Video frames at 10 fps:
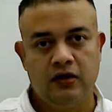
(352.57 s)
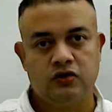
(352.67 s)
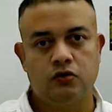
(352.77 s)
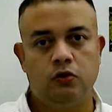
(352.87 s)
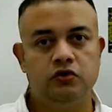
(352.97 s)

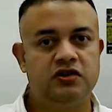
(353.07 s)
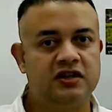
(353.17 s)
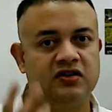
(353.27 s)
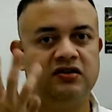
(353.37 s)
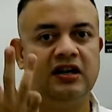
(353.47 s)
so
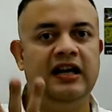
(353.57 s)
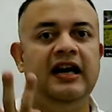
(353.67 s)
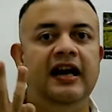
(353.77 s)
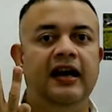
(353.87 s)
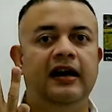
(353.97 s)
just
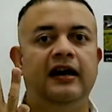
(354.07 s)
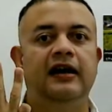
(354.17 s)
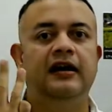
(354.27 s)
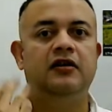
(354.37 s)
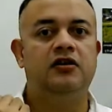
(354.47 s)
three
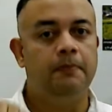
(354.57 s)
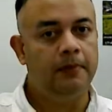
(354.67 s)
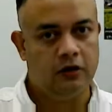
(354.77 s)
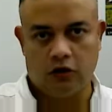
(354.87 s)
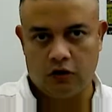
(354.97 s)

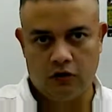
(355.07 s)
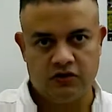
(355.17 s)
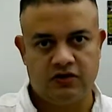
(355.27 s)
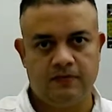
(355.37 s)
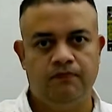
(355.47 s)
triplet
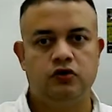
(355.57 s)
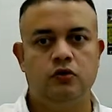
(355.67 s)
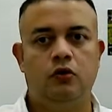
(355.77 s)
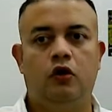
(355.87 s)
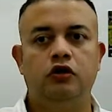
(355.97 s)
codons
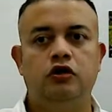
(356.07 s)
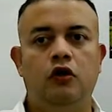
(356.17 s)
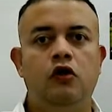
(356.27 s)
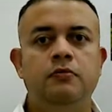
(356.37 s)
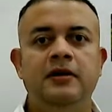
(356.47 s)
so
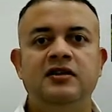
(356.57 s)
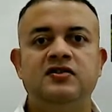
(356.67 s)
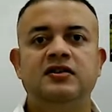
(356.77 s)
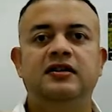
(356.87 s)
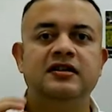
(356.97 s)
ortholog
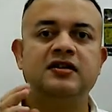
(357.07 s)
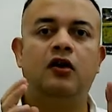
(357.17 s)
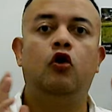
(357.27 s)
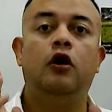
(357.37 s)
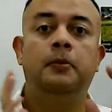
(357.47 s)
means these are
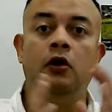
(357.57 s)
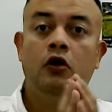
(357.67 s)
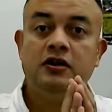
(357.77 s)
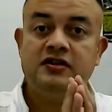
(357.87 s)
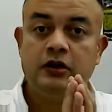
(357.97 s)

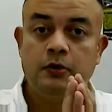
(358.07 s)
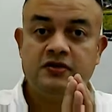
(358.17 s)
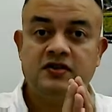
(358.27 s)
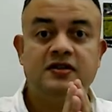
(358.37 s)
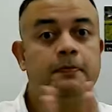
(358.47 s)
homologous
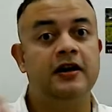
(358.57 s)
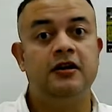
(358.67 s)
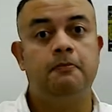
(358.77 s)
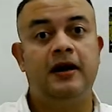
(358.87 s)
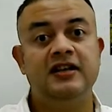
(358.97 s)
sequences
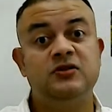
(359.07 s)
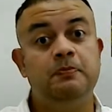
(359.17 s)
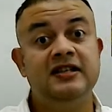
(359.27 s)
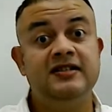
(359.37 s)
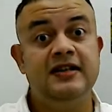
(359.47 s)
separated by
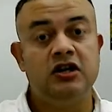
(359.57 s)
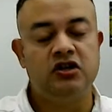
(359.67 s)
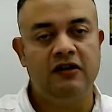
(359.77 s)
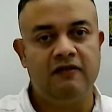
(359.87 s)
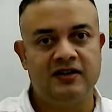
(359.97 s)

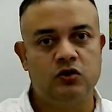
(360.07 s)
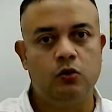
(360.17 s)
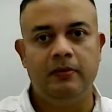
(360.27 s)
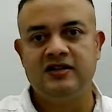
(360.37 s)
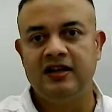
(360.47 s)
speciation events. So
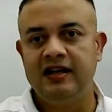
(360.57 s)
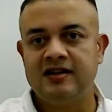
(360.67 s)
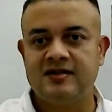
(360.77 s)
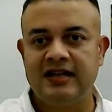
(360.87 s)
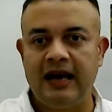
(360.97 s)
basically the
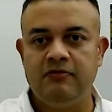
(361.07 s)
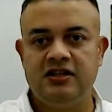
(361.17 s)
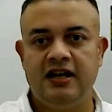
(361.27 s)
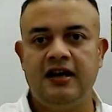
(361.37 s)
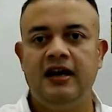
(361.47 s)
same
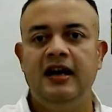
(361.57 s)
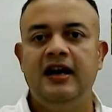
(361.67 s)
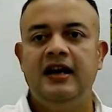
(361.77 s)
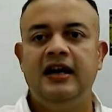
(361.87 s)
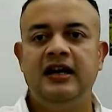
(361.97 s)
gene
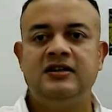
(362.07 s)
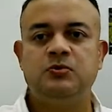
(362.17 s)
in